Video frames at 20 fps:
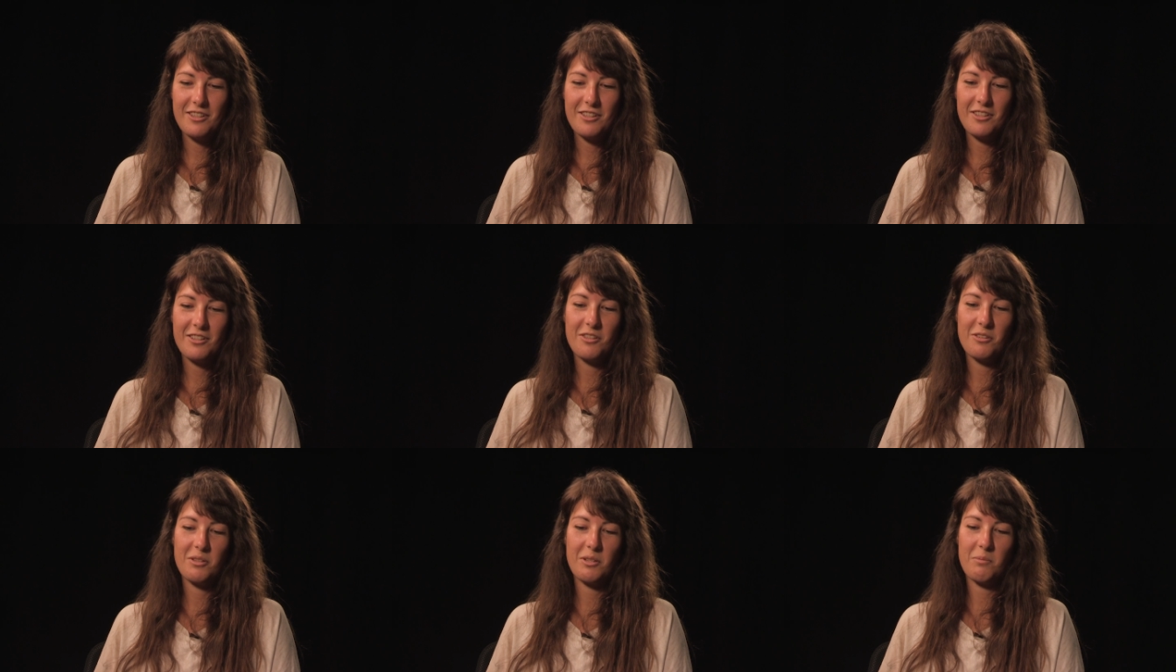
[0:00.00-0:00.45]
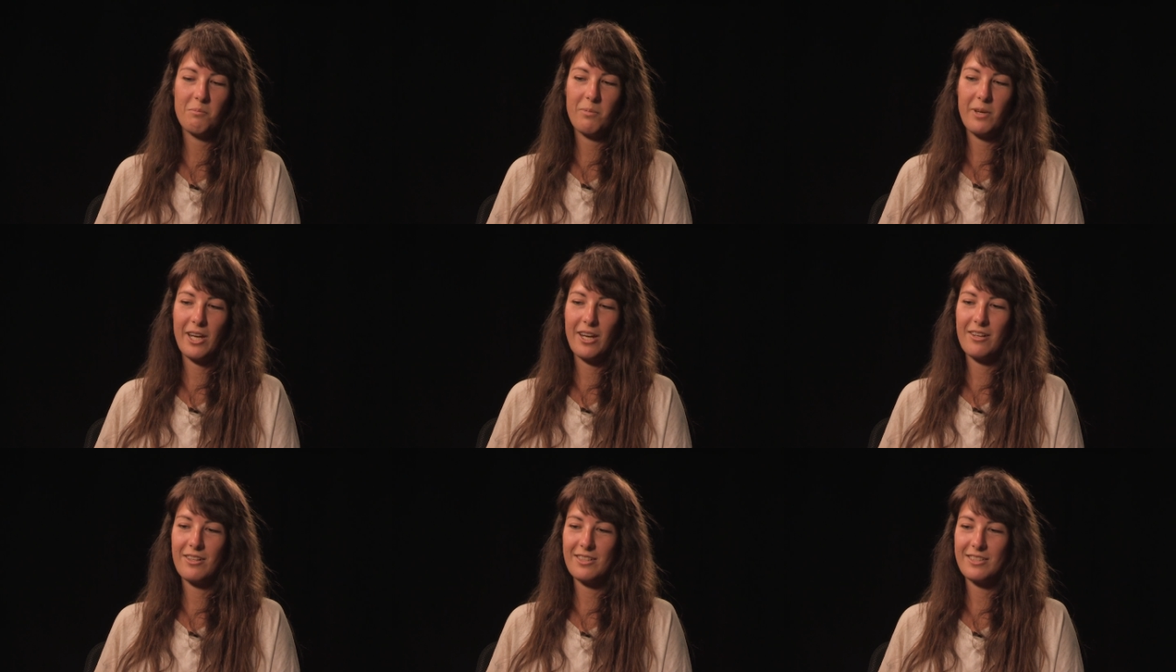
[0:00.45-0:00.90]
you know in
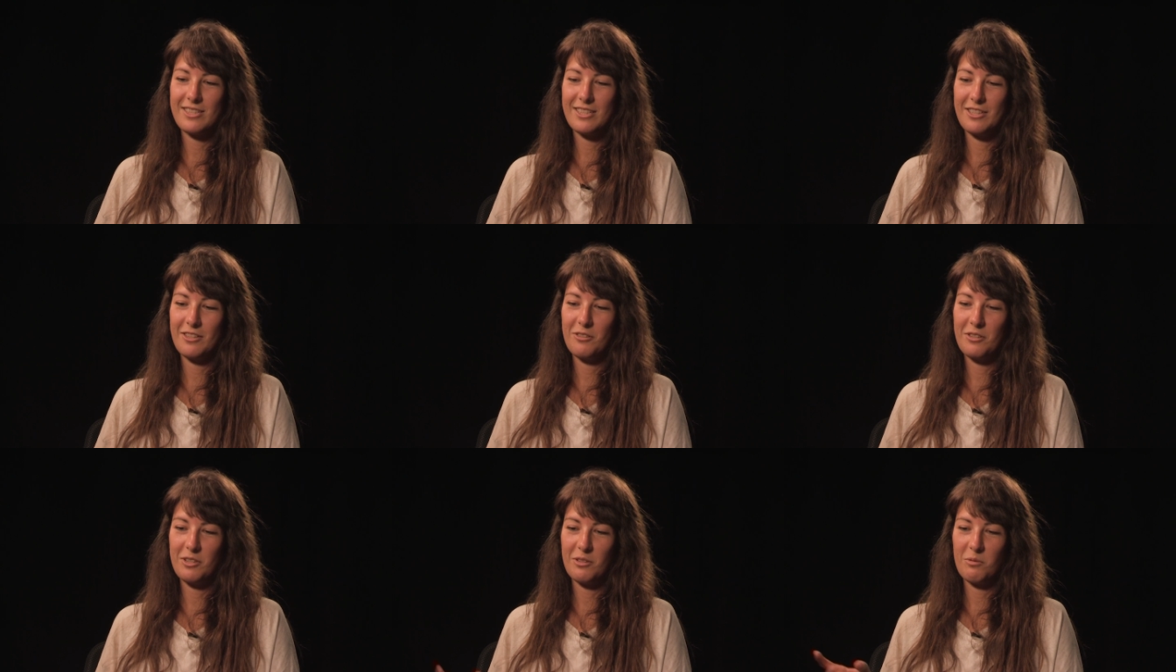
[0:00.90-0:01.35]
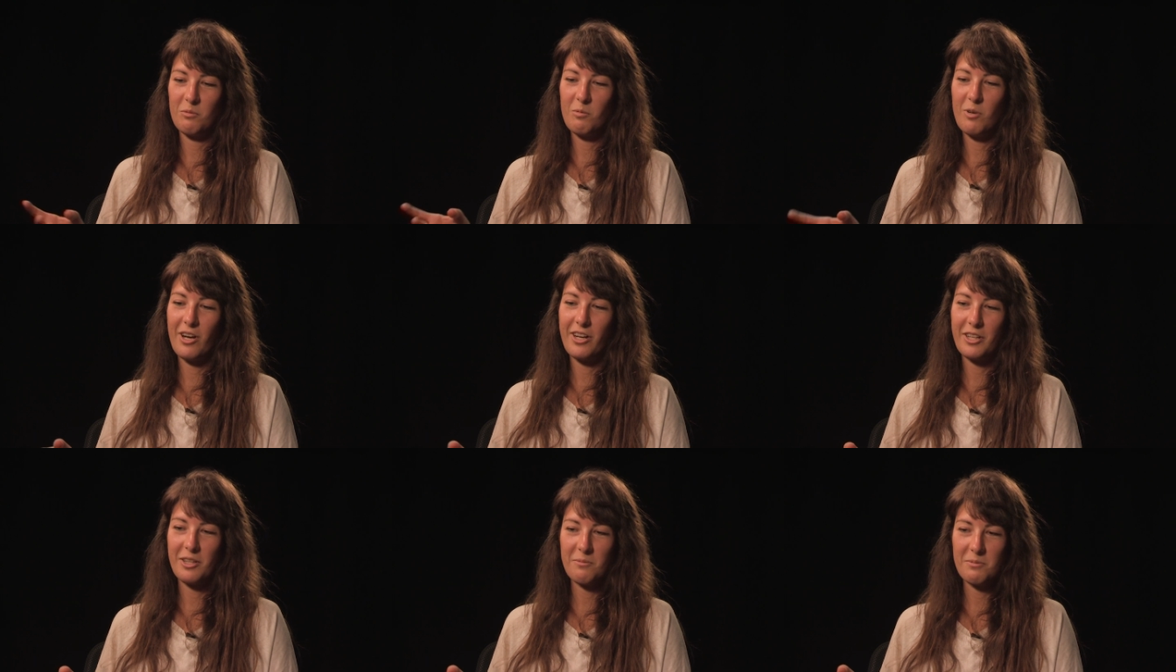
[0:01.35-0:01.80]
paris you could
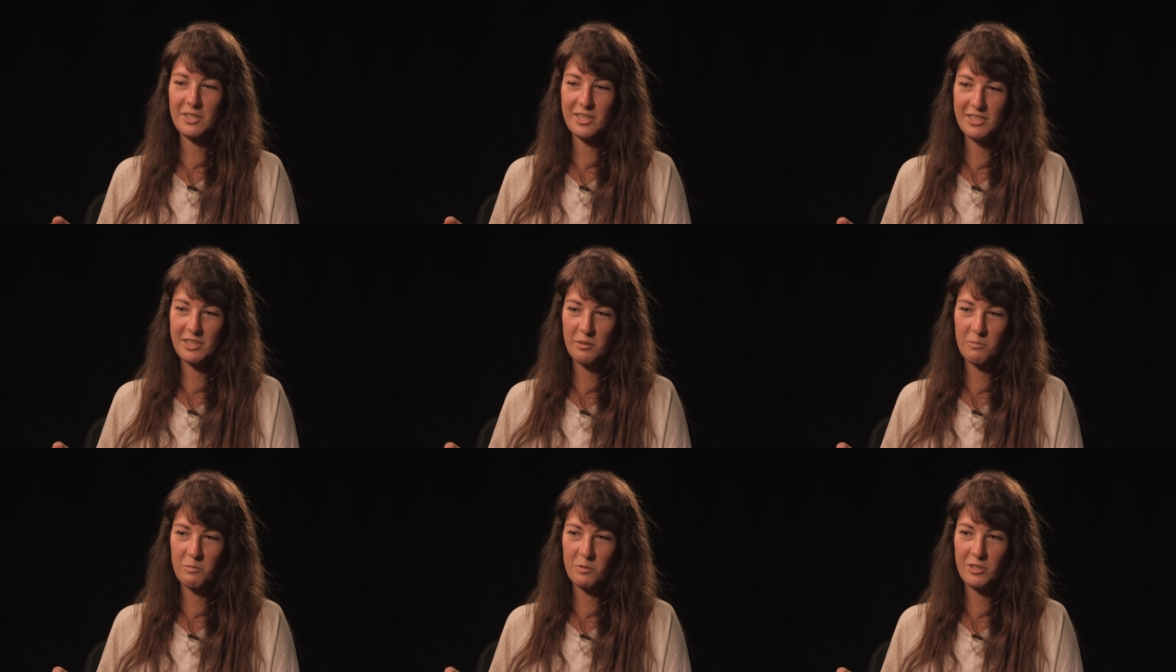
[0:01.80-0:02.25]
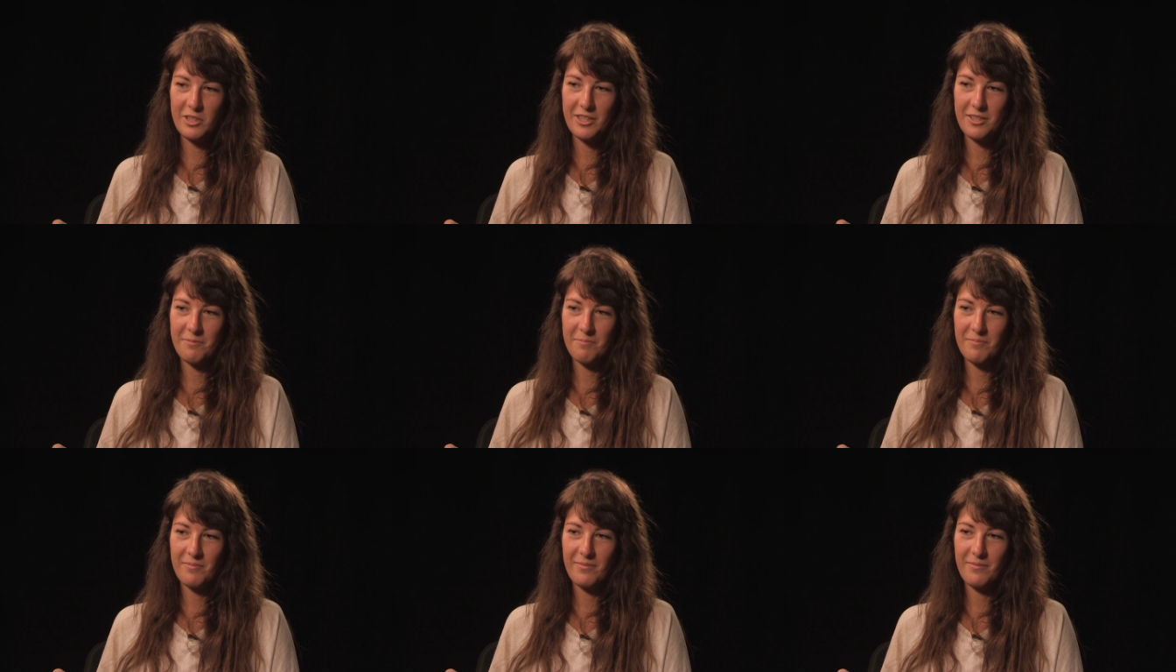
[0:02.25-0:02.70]
walk up to
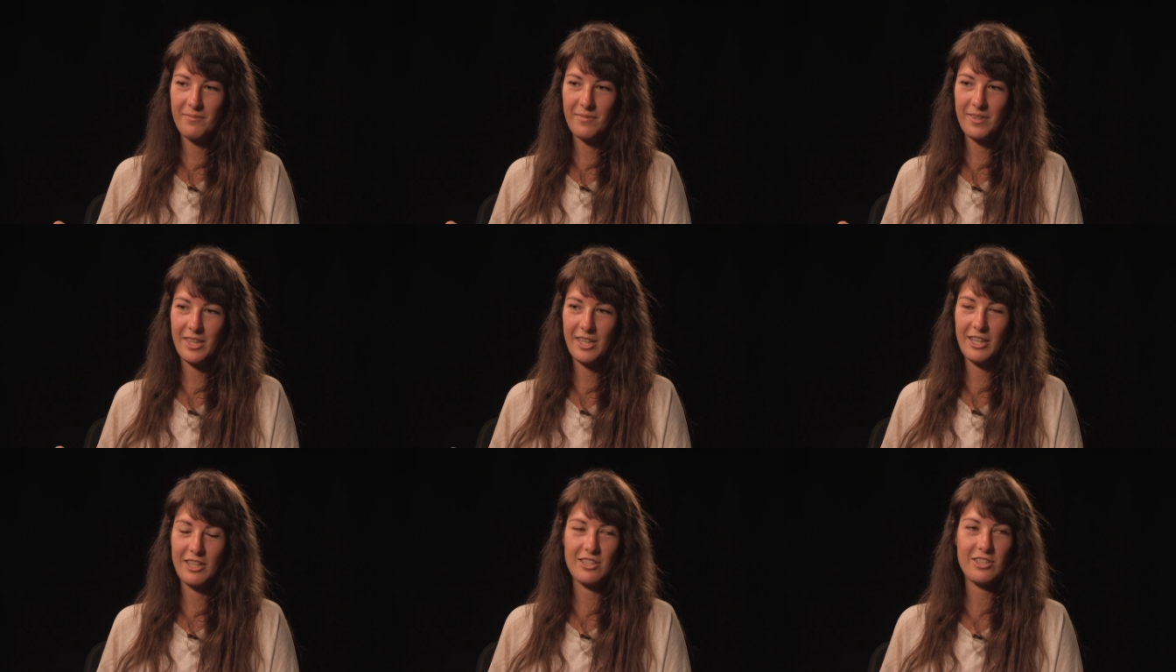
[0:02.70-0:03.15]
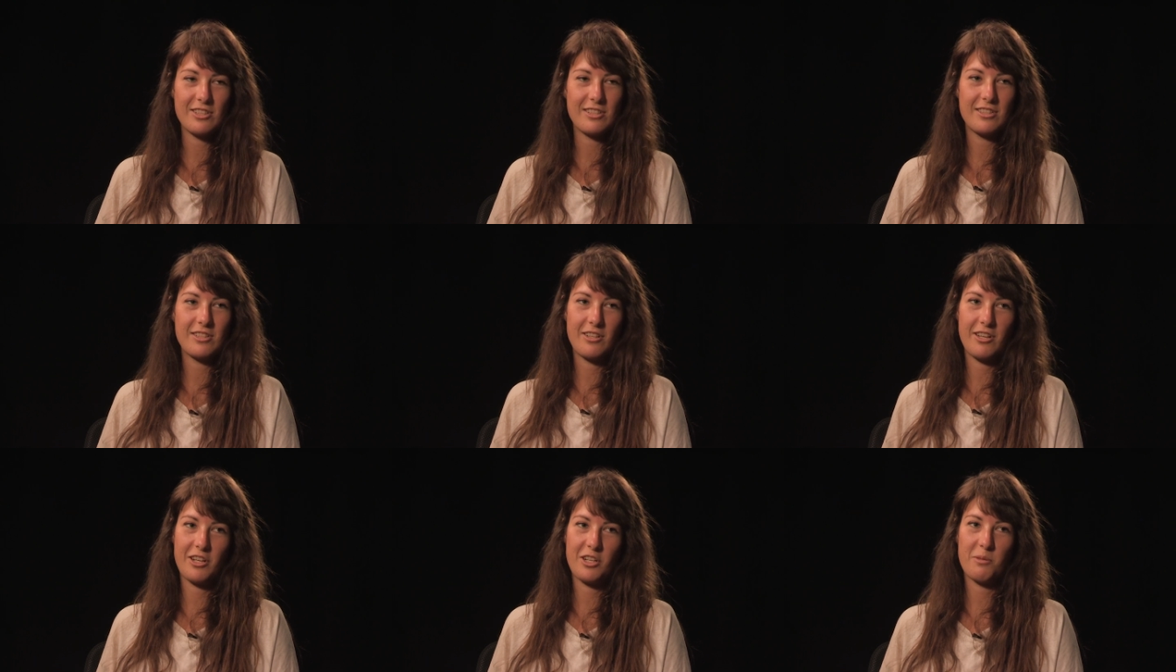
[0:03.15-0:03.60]
someone and
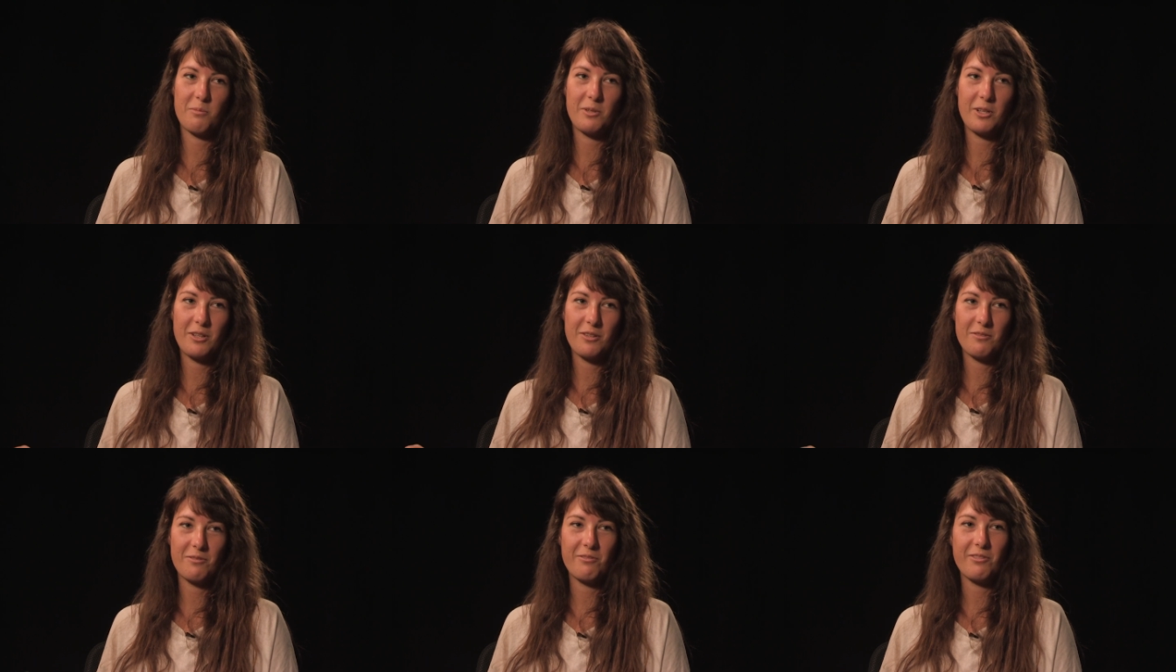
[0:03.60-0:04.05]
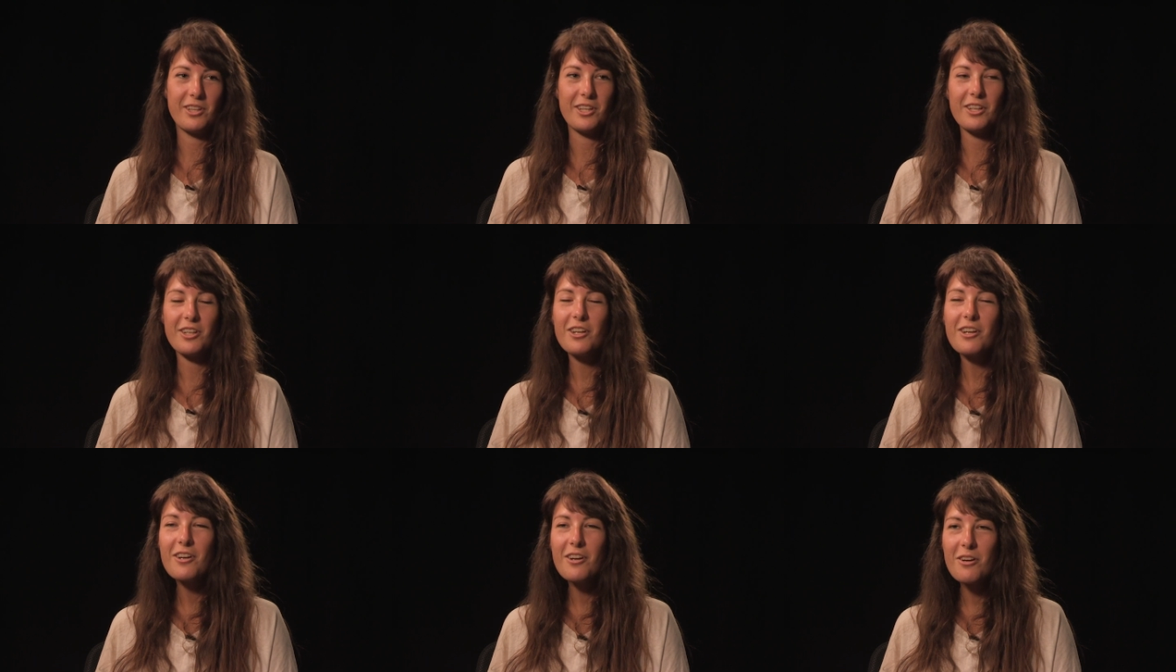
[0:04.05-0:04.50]
just talk about
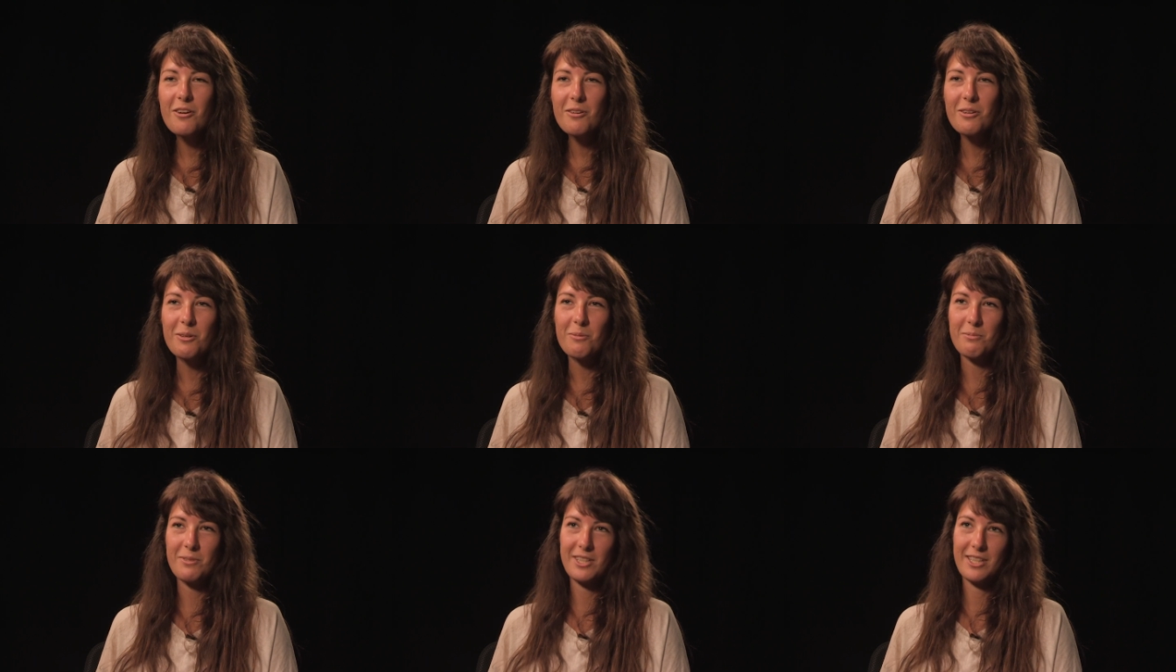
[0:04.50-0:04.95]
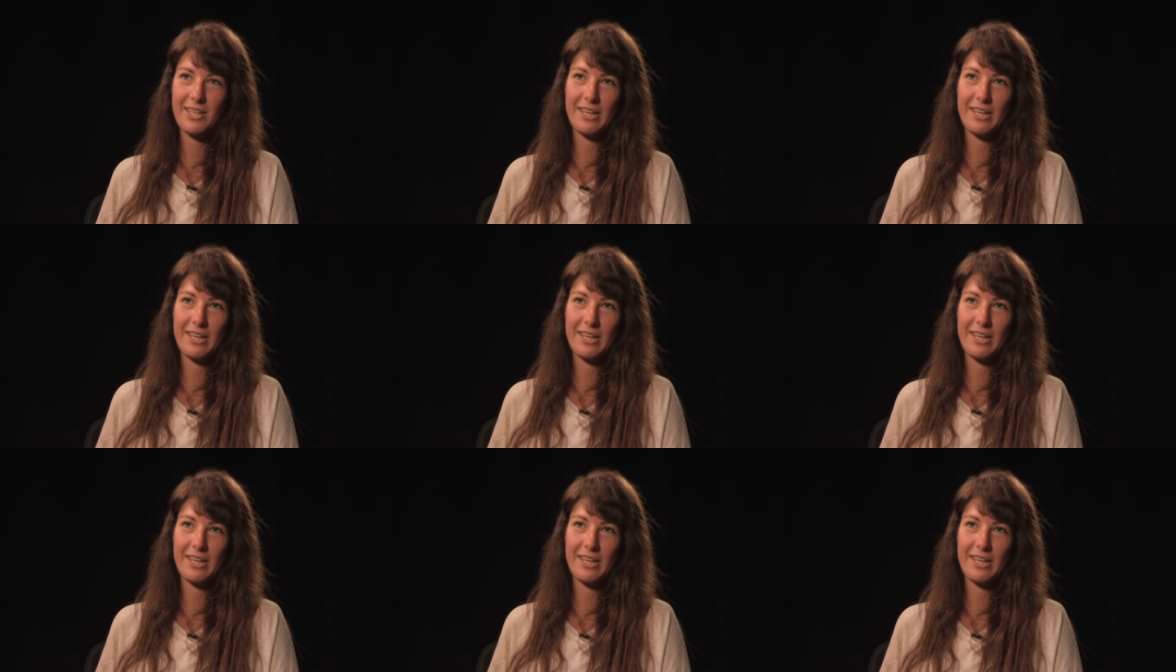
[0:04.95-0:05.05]
van gogh or